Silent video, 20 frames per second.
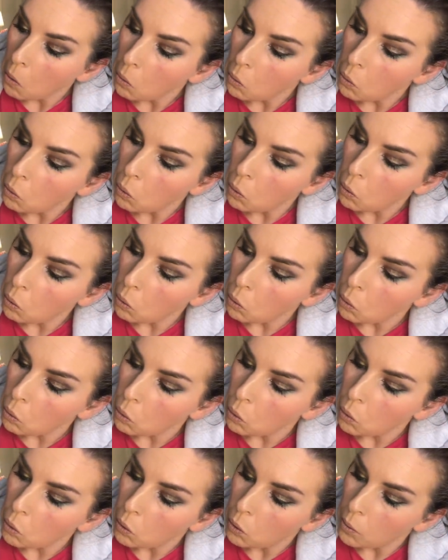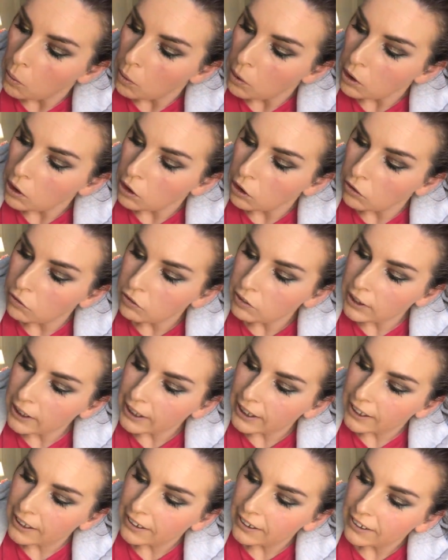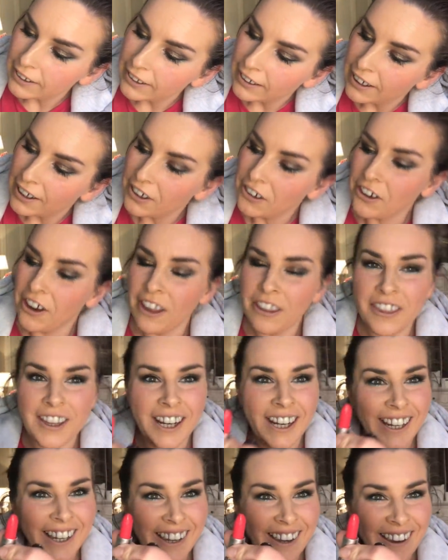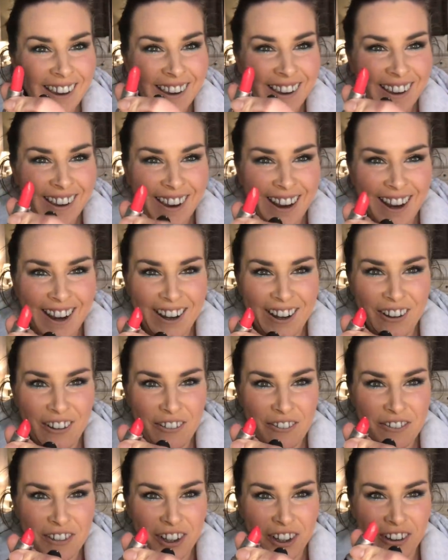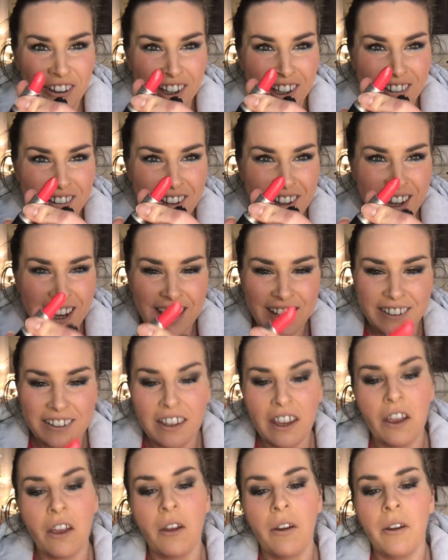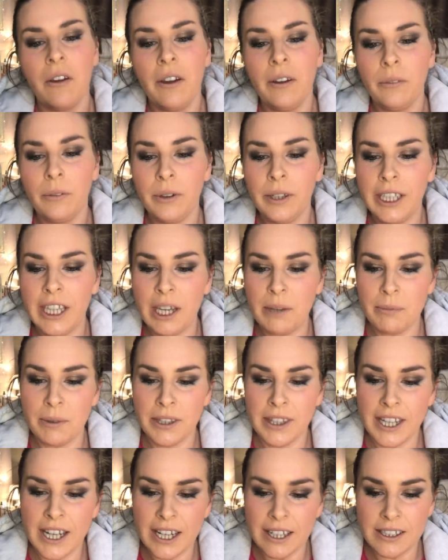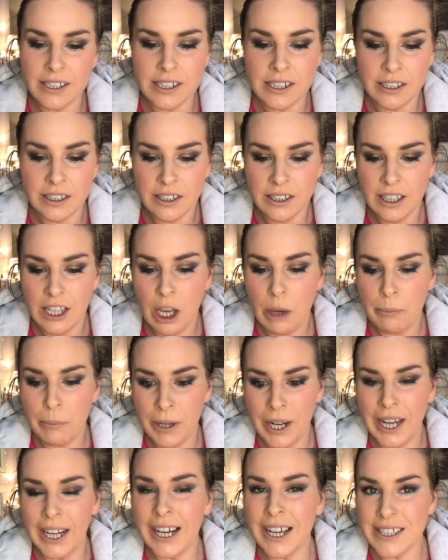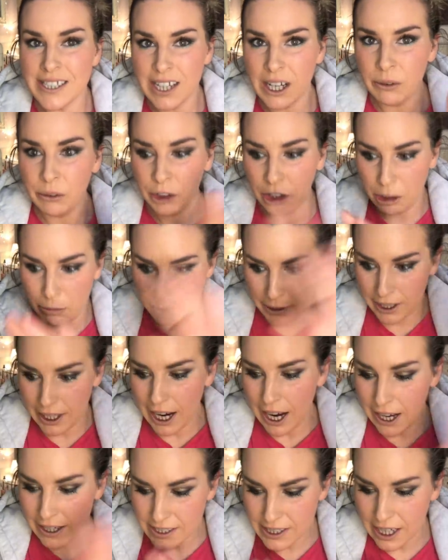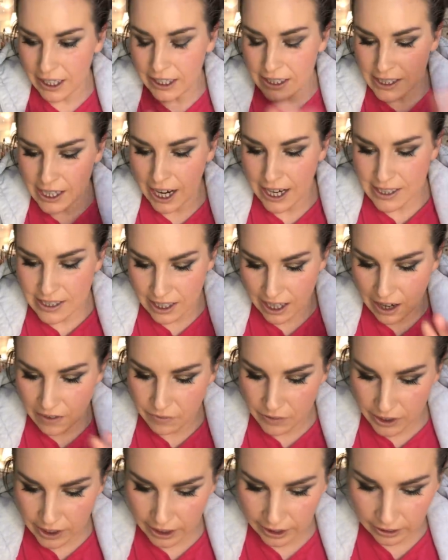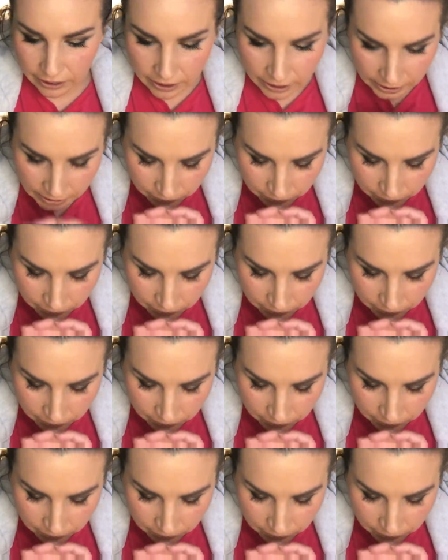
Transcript: Ooh. Lovely. Nothing. I love the colour of that. We're keeping that. But like I said, I'm going to be sanitising everything.